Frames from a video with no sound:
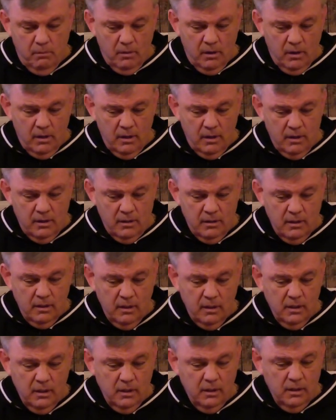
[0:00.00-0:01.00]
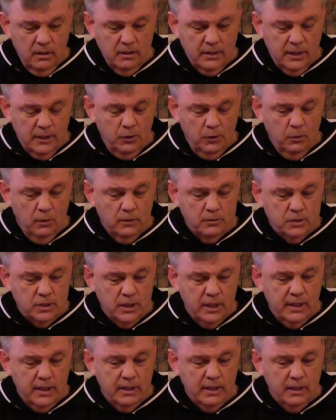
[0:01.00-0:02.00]
Uh, that
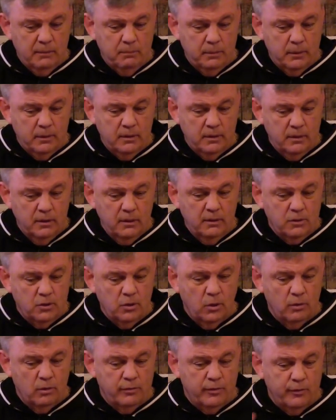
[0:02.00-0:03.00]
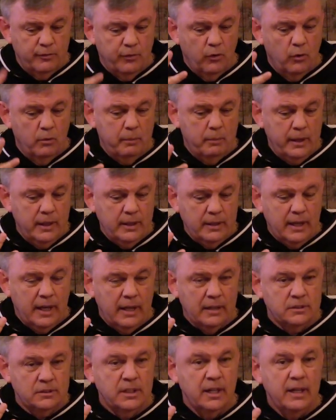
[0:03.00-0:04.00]
UFC had been sold for four billion
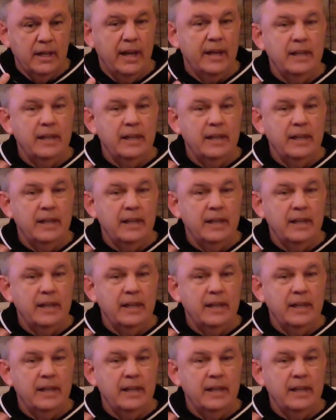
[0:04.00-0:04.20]
dollars,